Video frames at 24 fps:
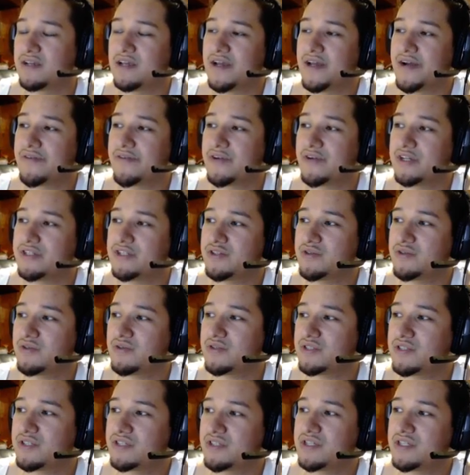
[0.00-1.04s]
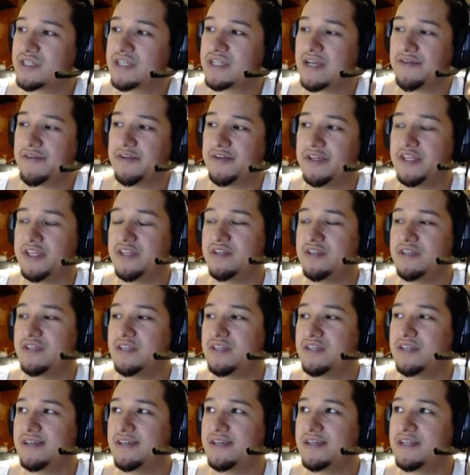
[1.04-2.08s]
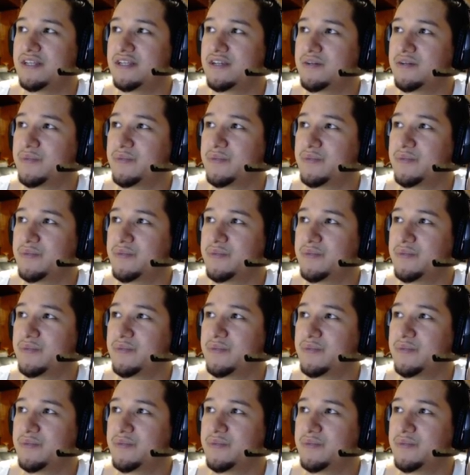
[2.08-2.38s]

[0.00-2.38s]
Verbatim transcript: However, I do suggest having EE in here,